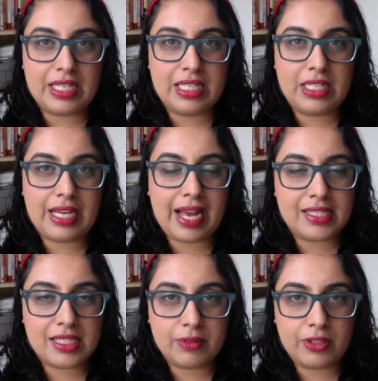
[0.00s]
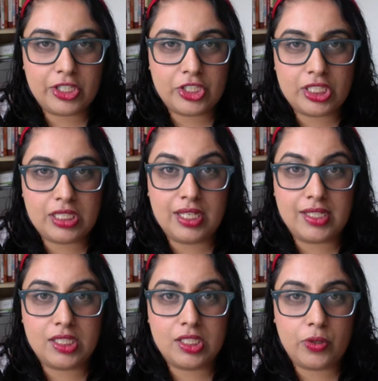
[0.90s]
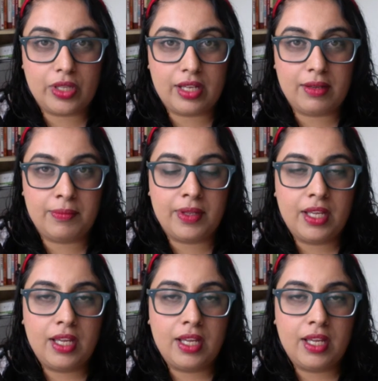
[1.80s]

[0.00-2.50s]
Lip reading: you ask them questions, you get to know them